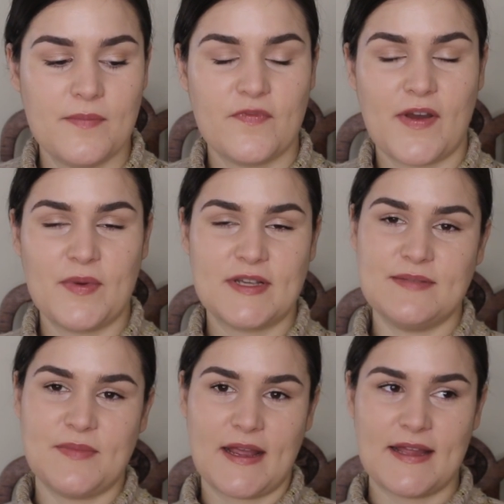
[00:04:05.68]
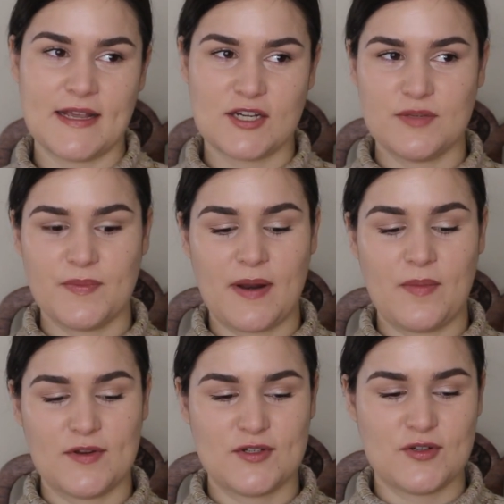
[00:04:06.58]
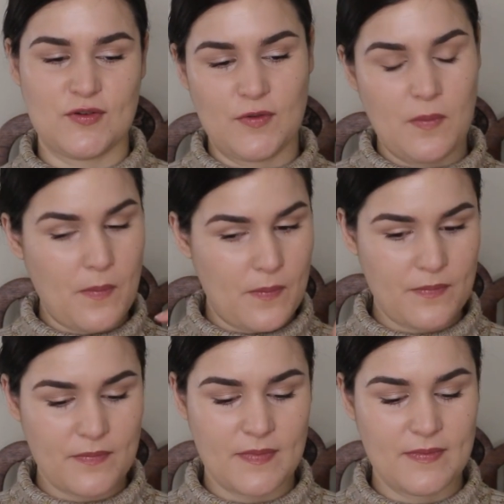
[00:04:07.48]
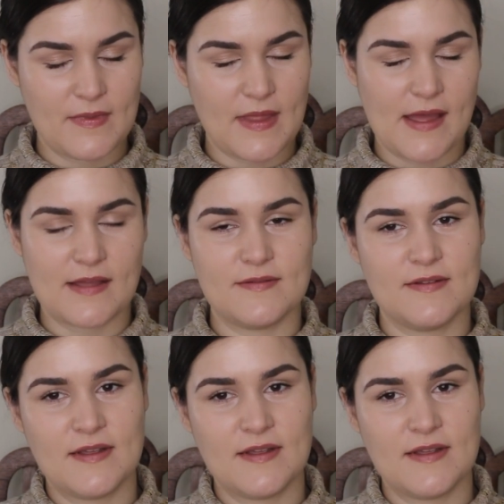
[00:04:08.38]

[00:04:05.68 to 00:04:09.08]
fabrics in my collection, but I'm not sure. I'm